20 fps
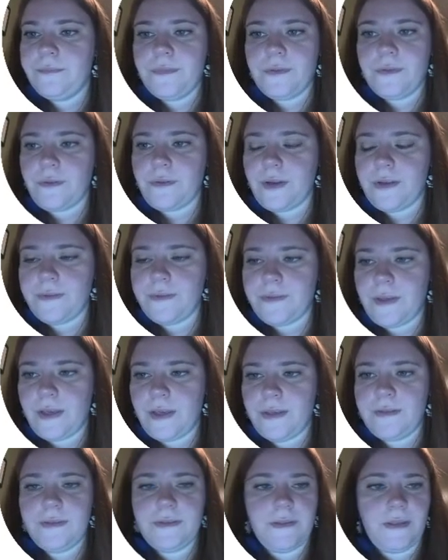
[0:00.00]
the right
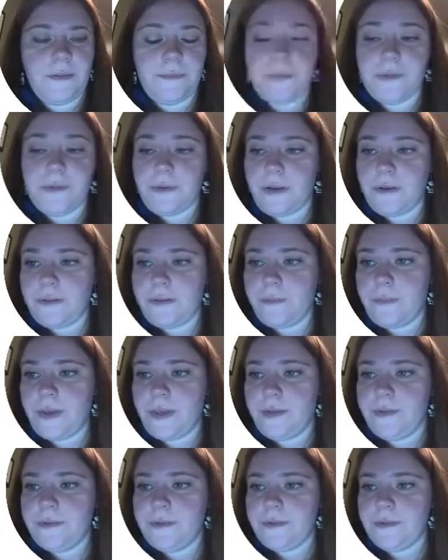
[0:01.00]
size, nubs around the
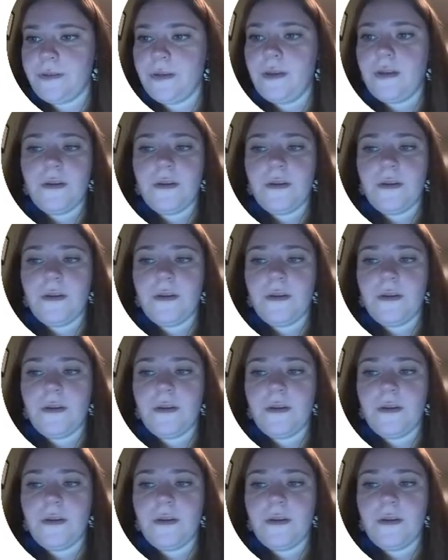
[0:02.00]
base.